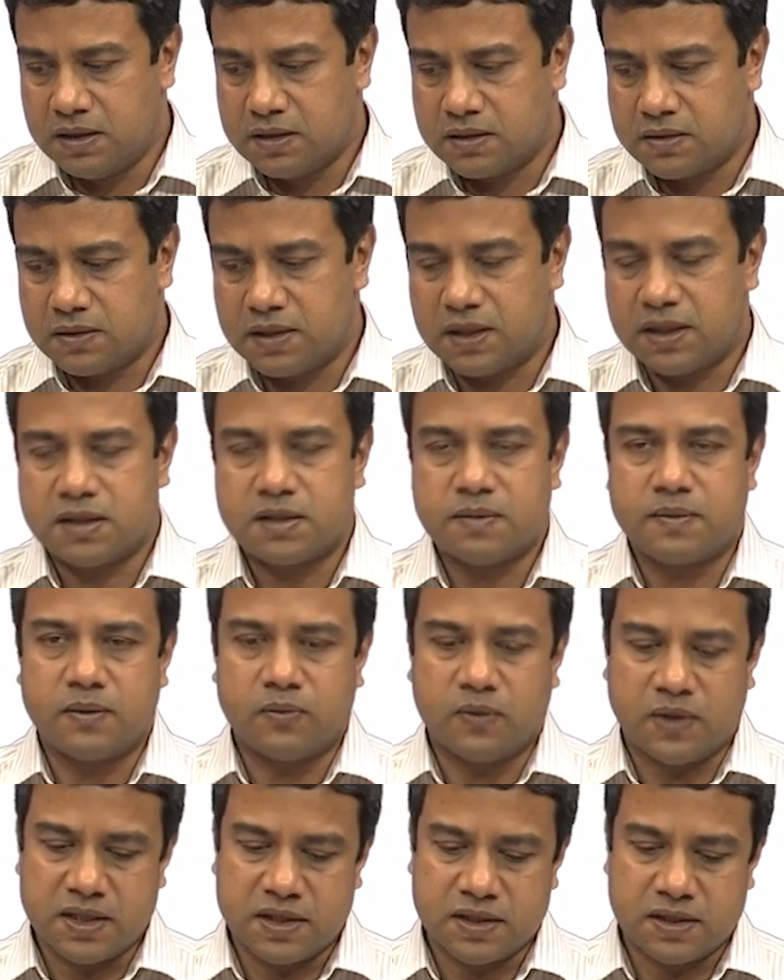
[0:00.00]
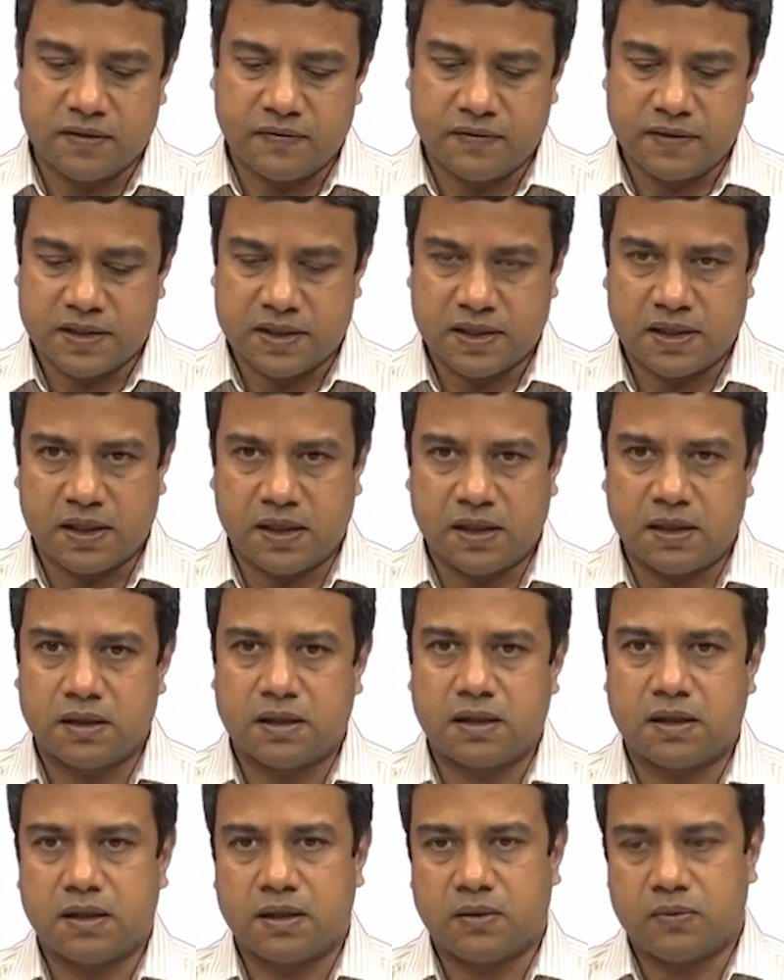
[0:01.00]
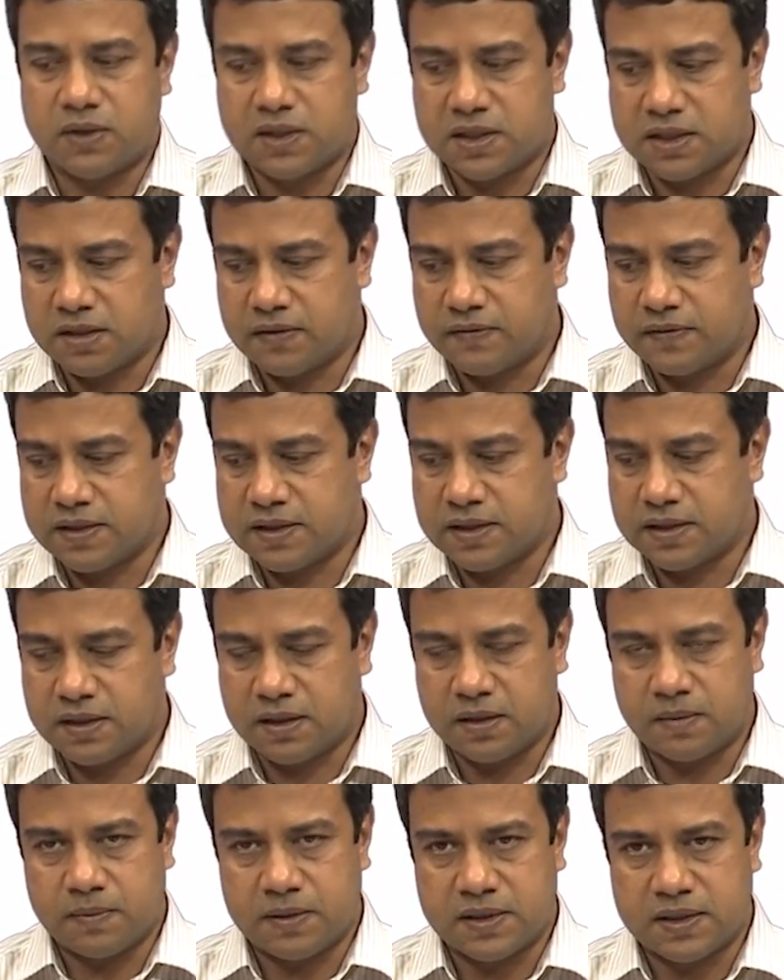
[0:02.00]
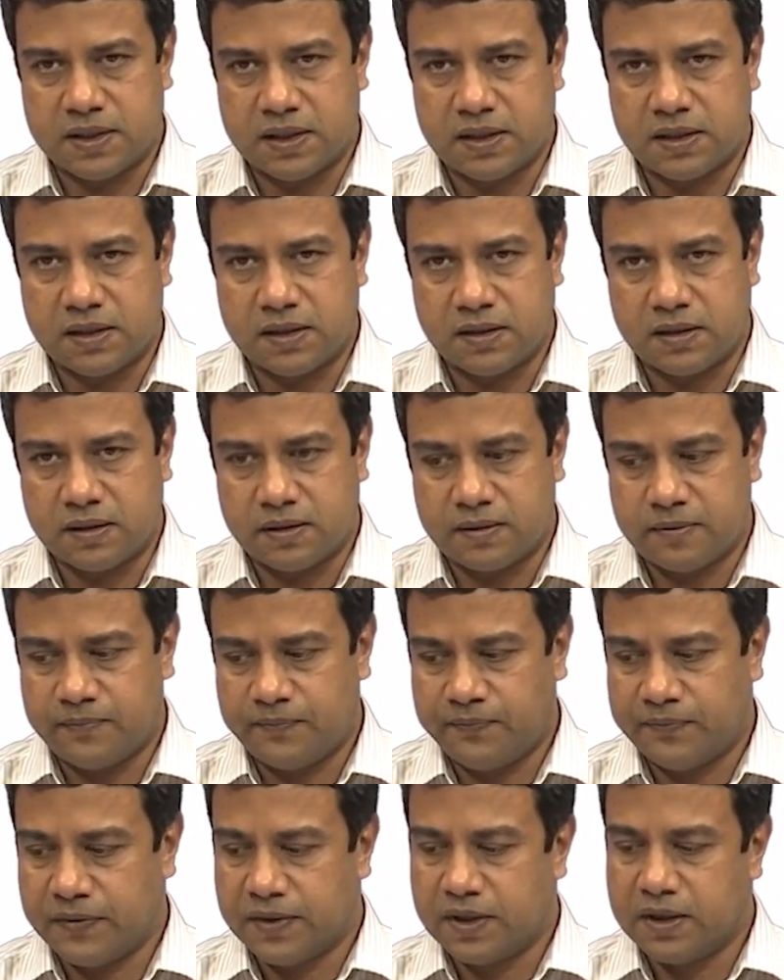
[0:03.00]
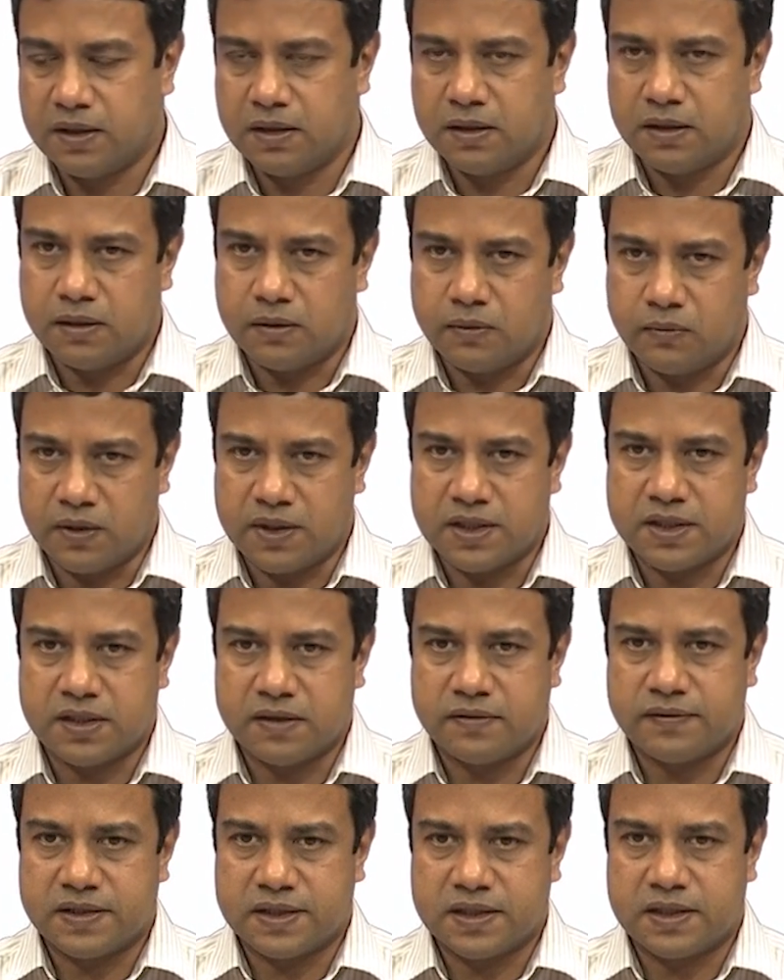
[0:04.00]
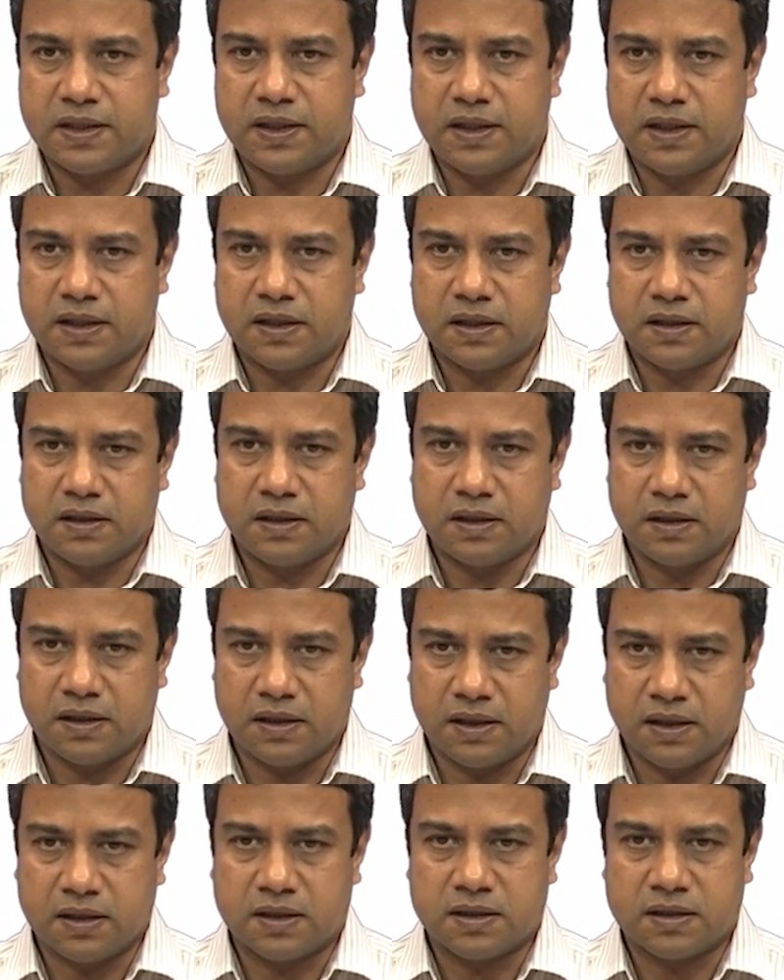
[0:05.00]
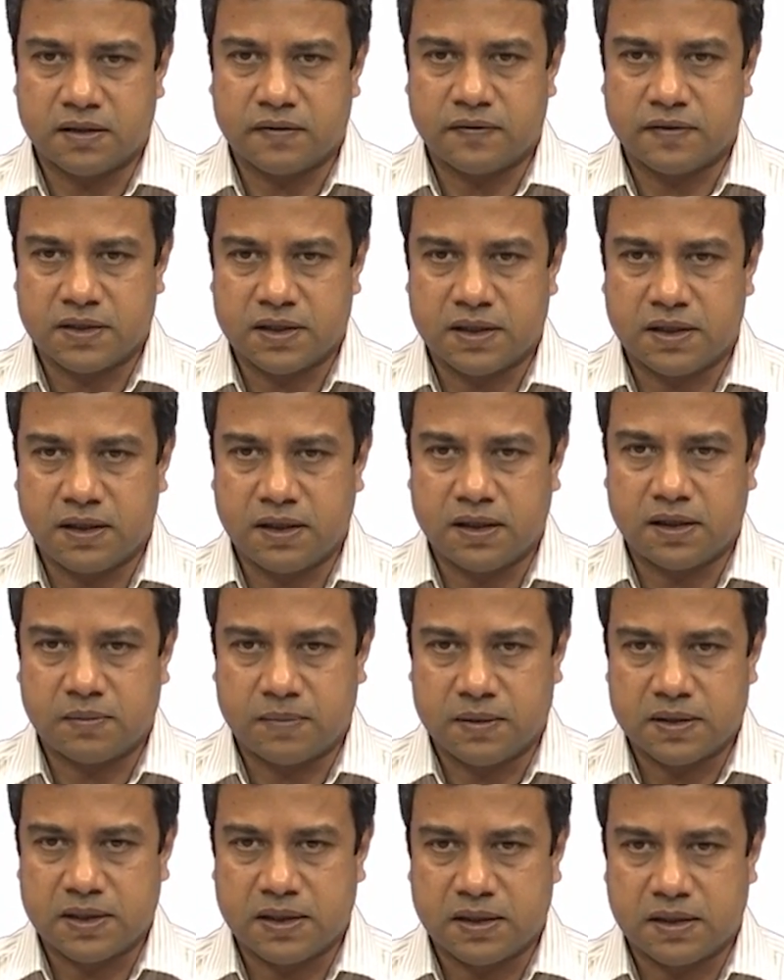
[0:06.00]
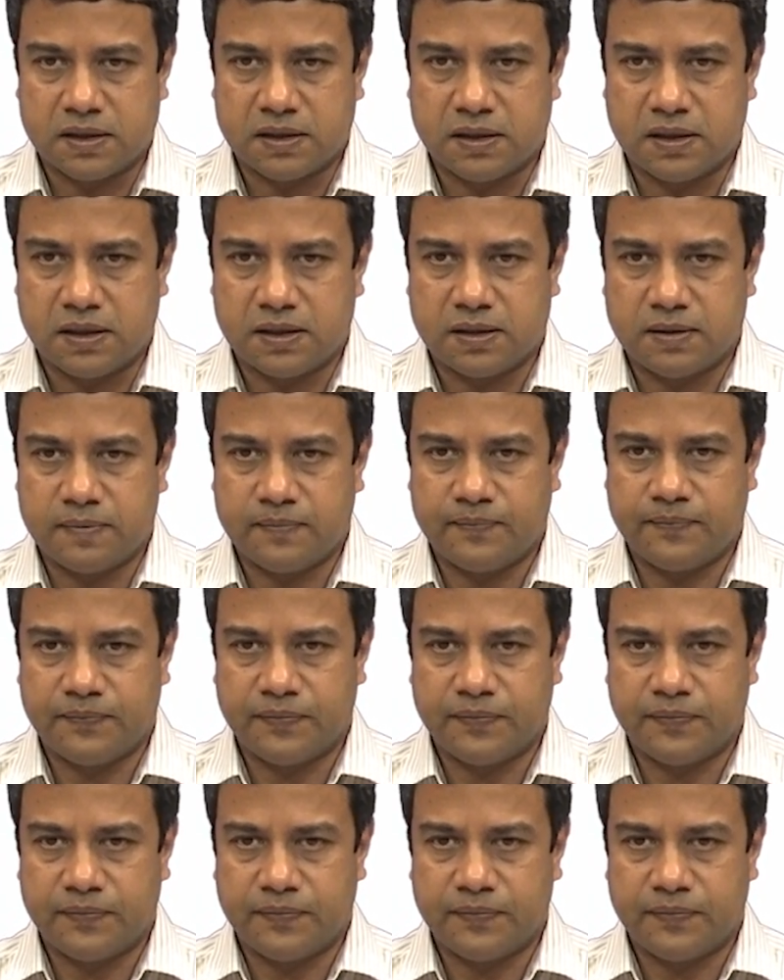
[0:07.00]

So, there has to be one surface at r and one surface at r plus delta r, one surface at theta, the other surface at theta plus delta theta,